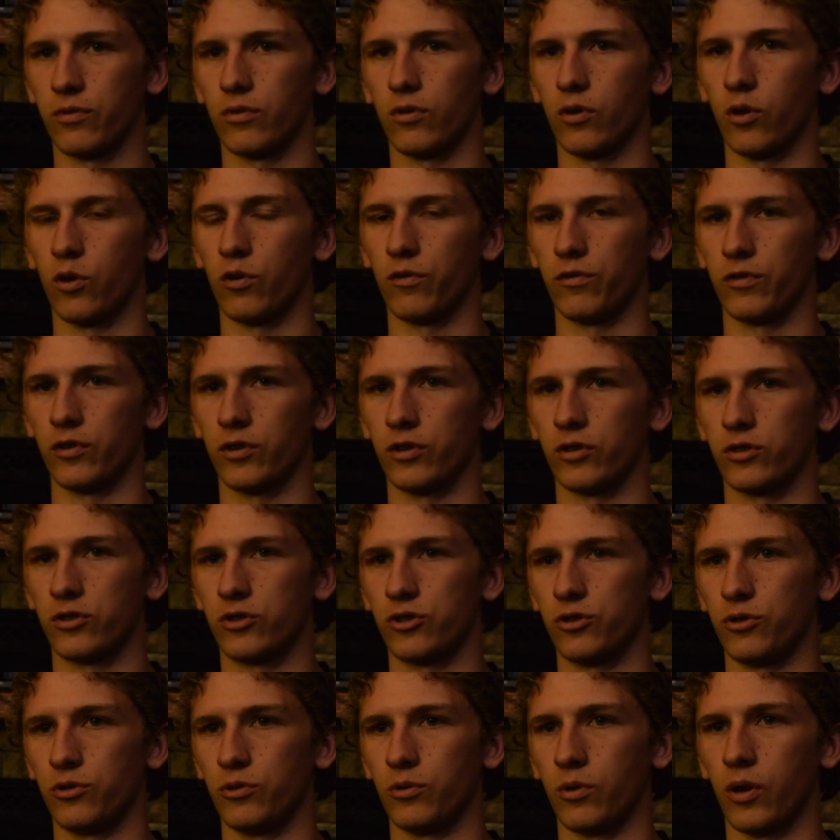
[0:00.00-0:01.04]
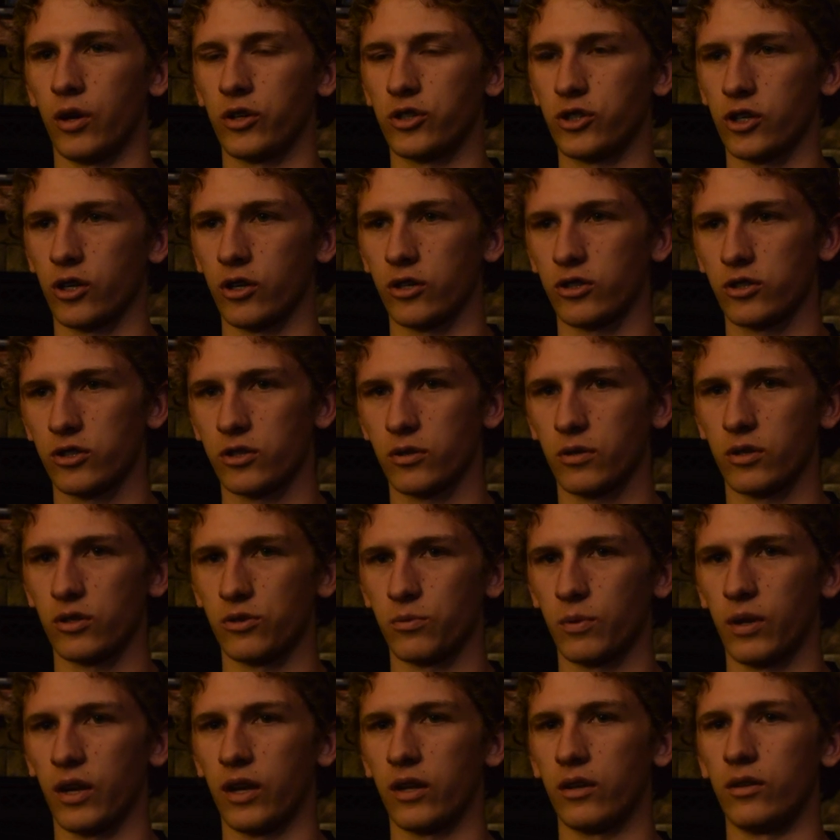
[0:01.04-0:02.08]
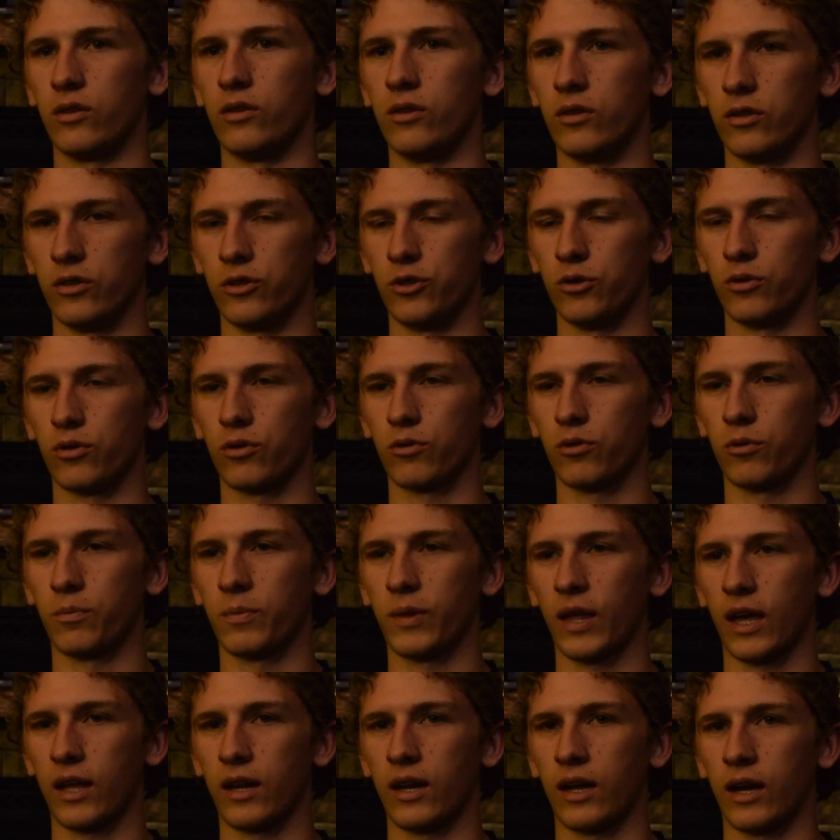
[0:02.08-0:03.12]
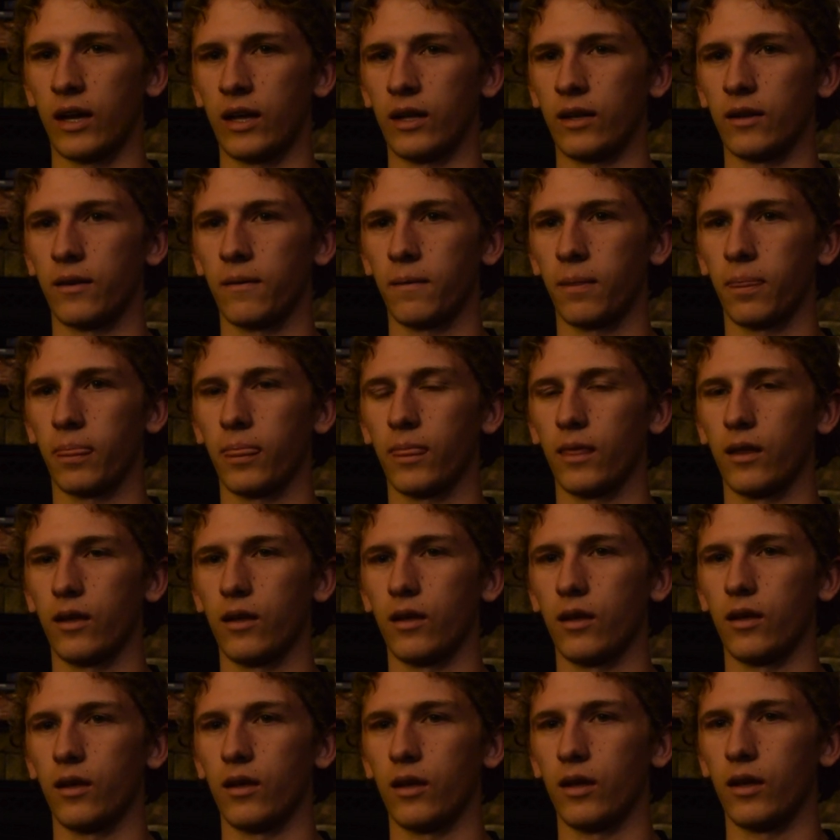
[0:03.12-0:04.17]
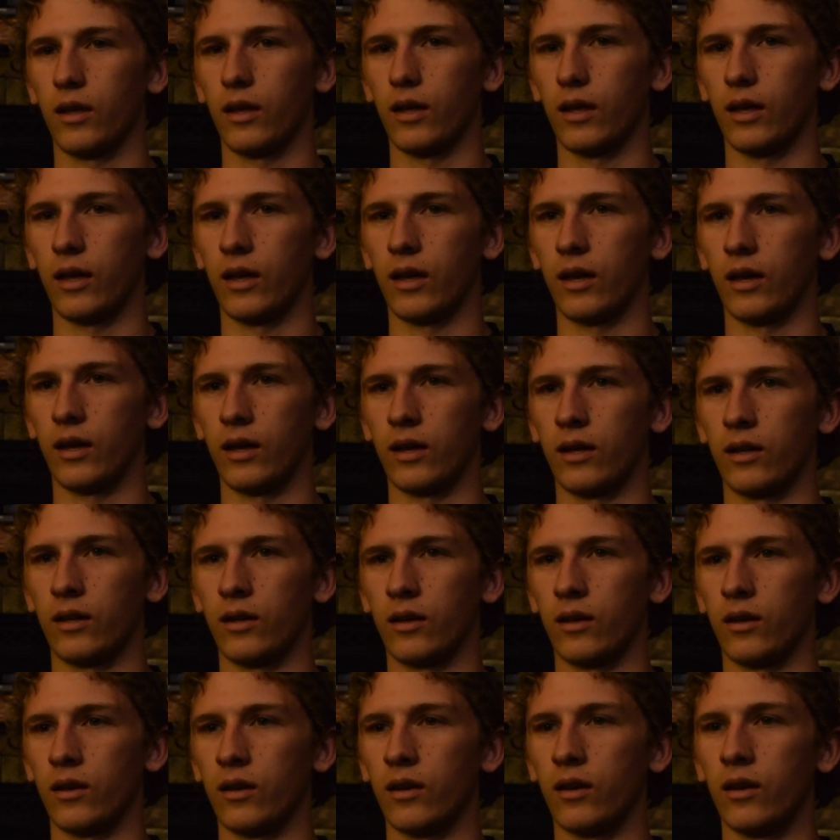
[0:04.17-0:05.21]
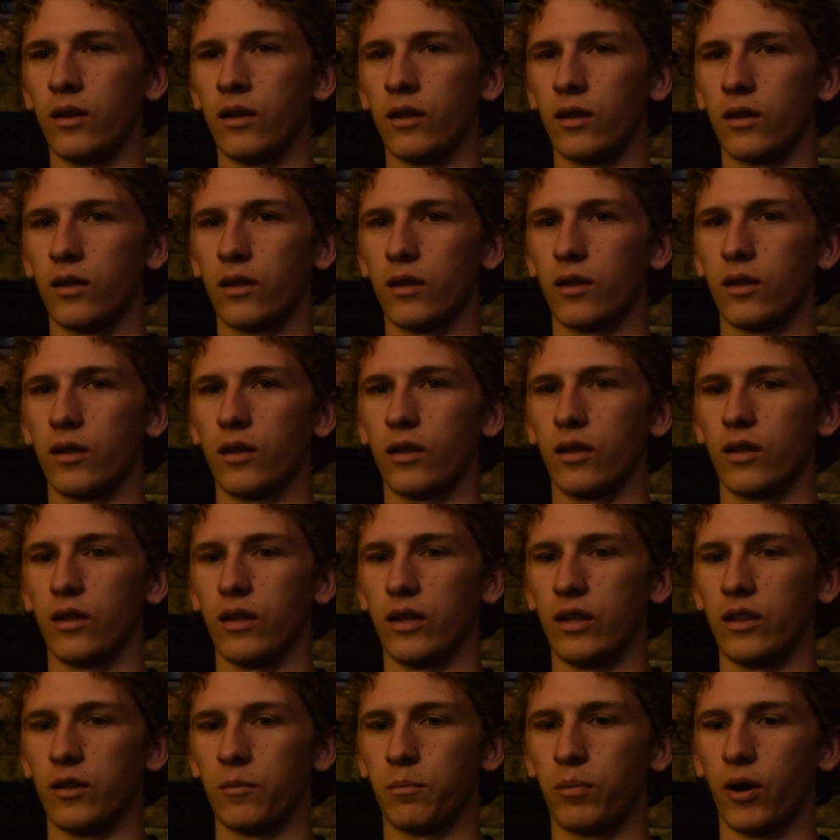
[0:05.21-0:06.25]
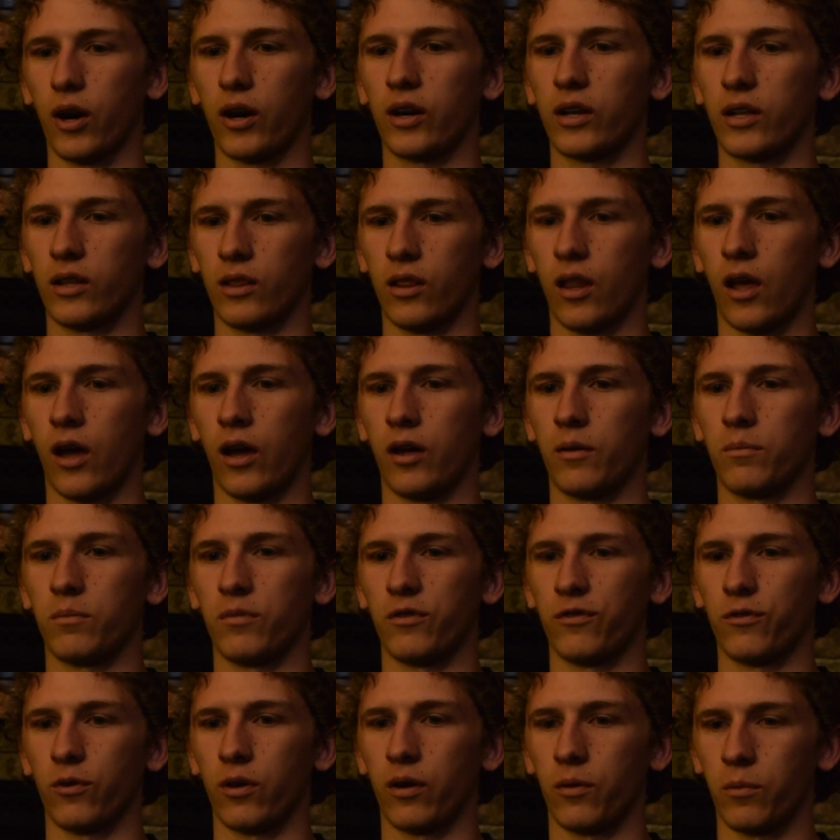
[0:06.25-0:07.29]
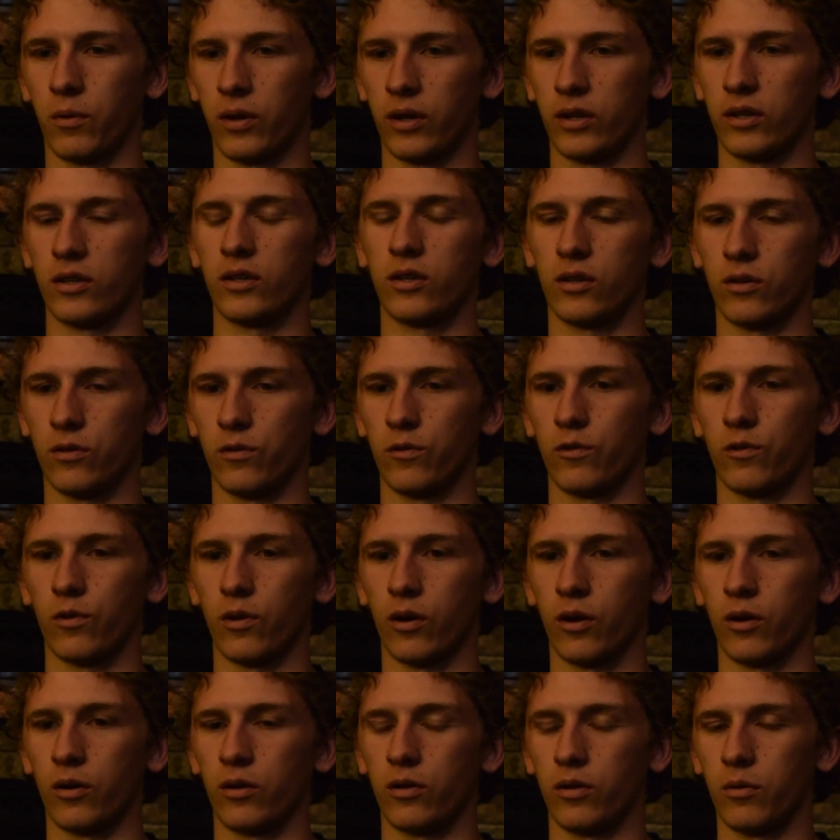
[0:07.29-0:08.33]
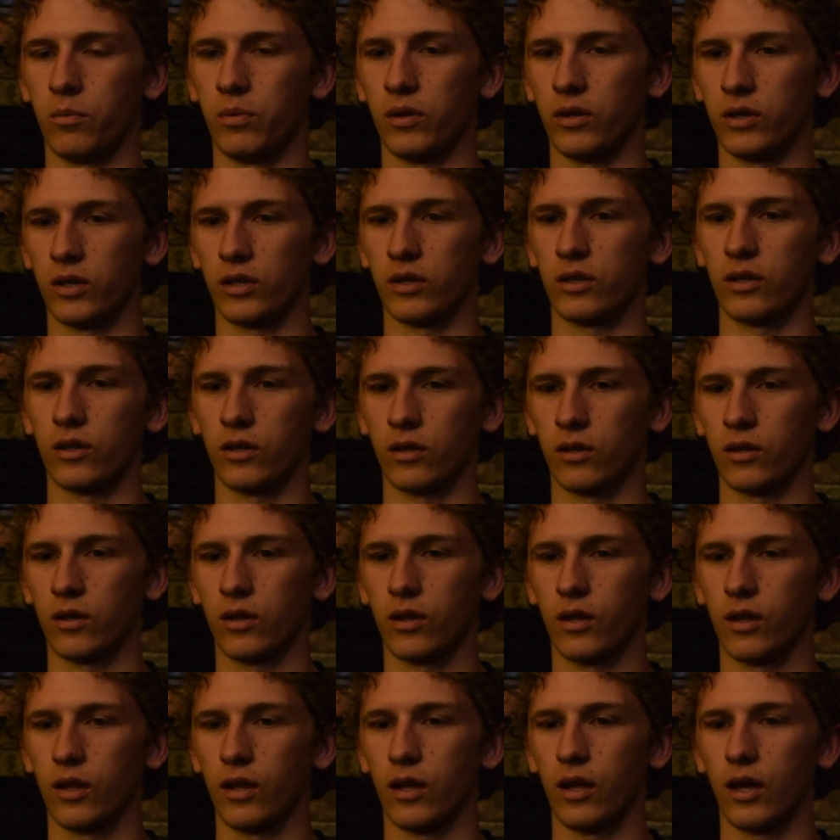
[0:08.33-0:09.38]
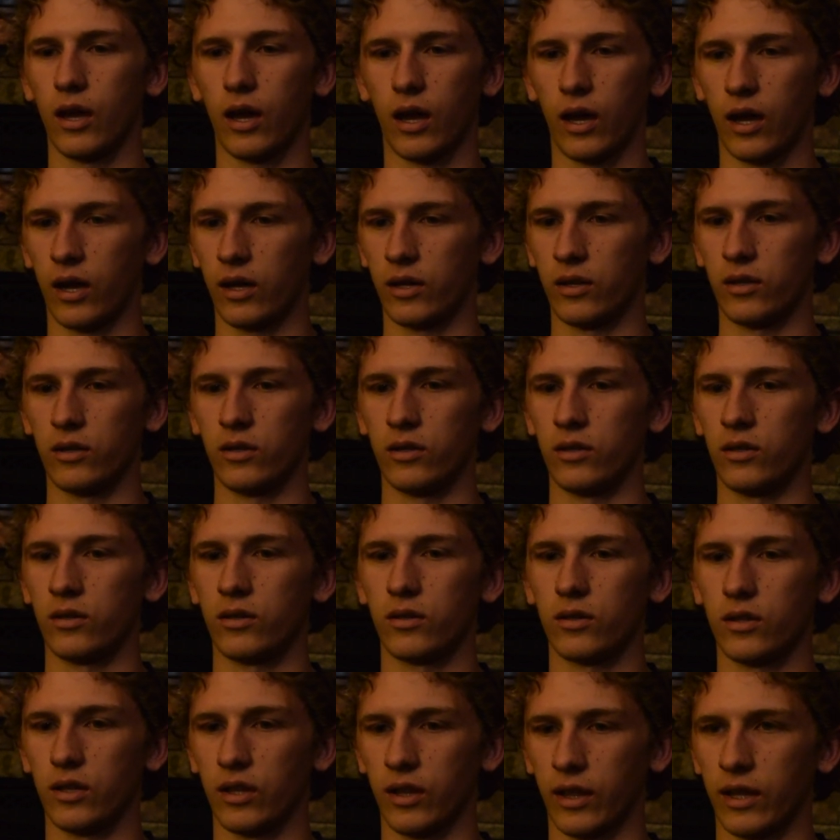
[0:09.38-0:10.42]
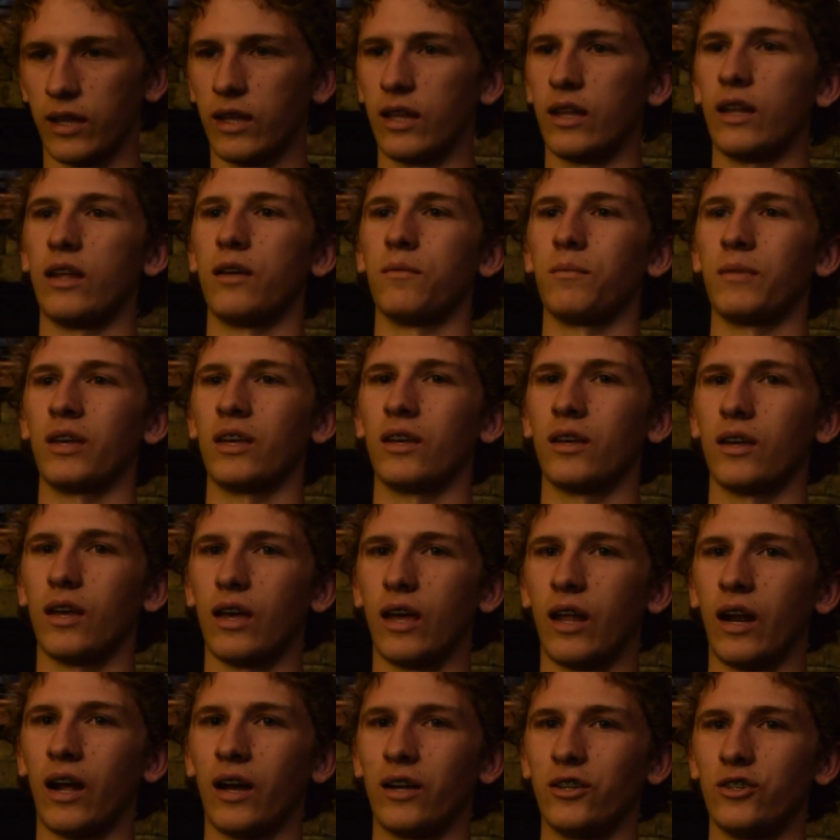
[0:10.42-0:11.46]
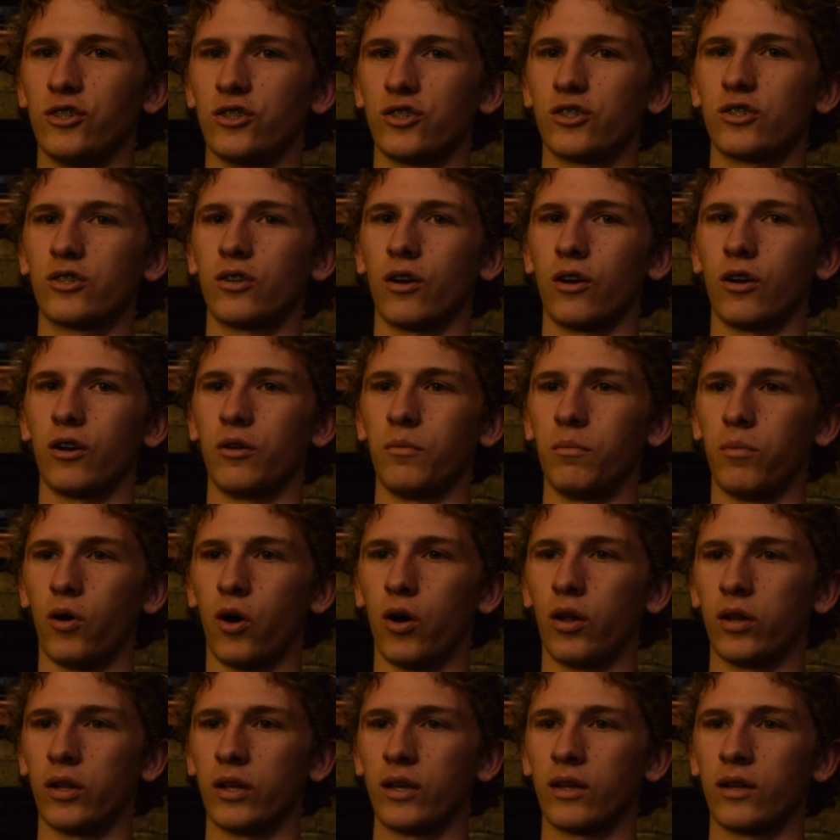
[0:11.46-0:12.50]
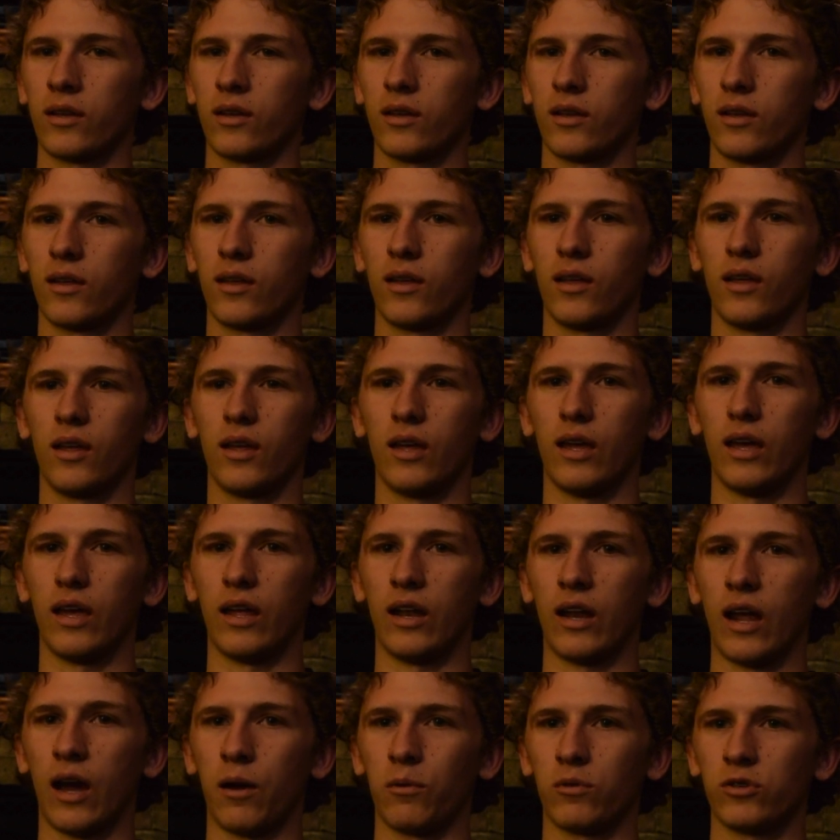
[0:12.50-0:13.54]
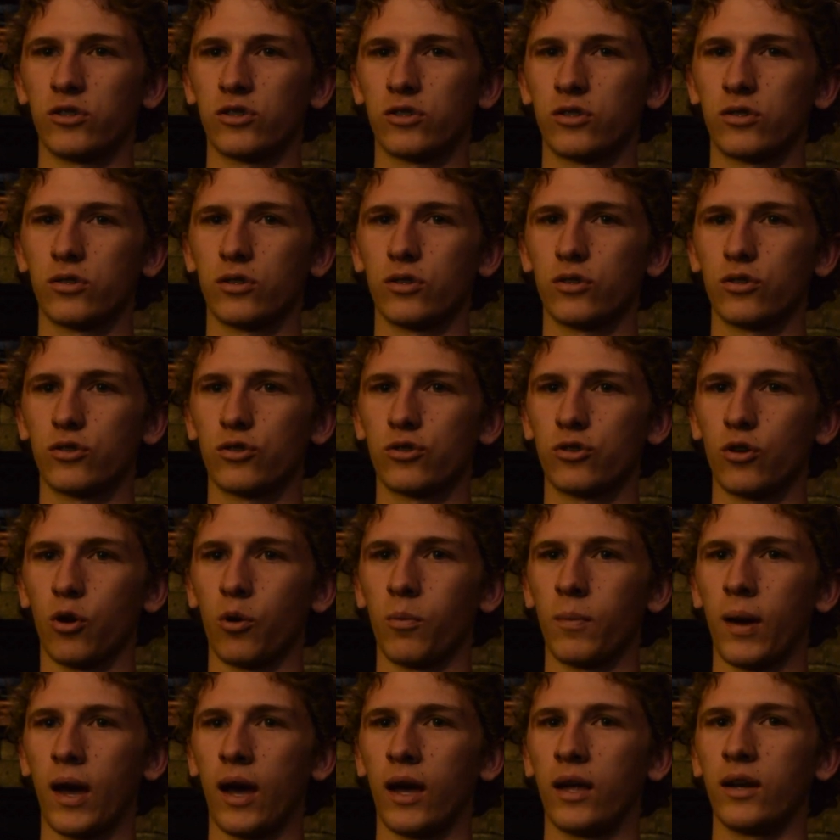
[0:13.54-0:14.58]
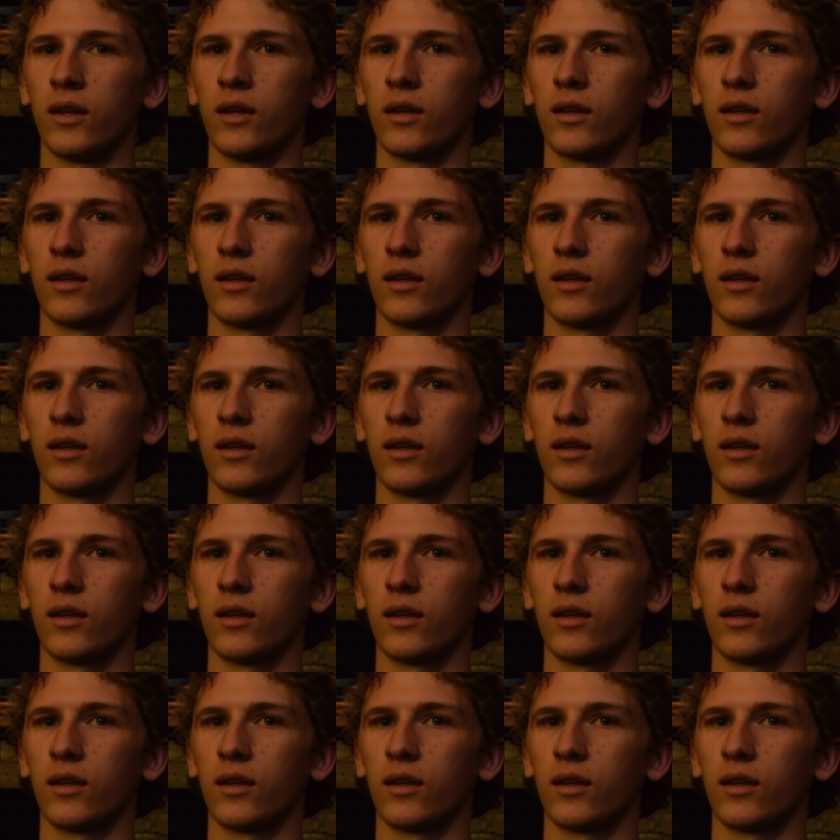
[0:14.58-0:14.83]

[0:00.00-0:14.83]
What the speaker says: over to our church because we had youth group that night, and in the parking lot before I went into our building it hit me, and I just started bawling, and I was so mad,